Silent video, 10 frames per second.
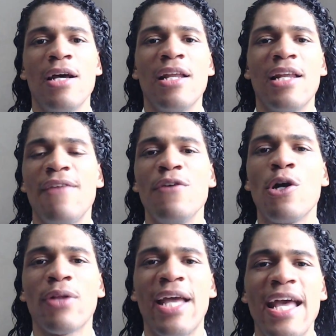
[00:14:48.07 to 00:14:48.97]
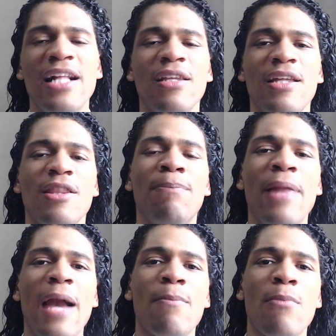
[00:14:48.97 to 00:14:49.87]
Like if you go to Italy, the
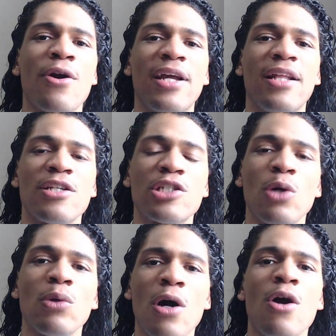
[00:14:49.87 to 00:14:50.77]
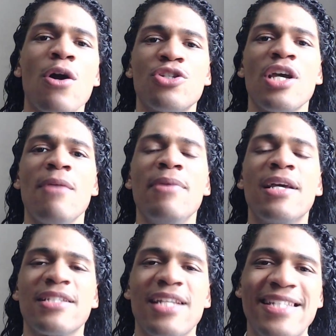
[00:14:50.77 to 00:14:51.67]
black market is so large
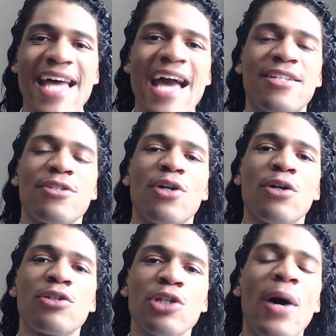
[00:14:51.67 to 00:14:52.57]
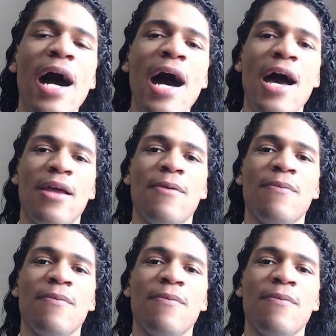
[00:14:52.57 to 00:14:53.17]
because the taxes are so high.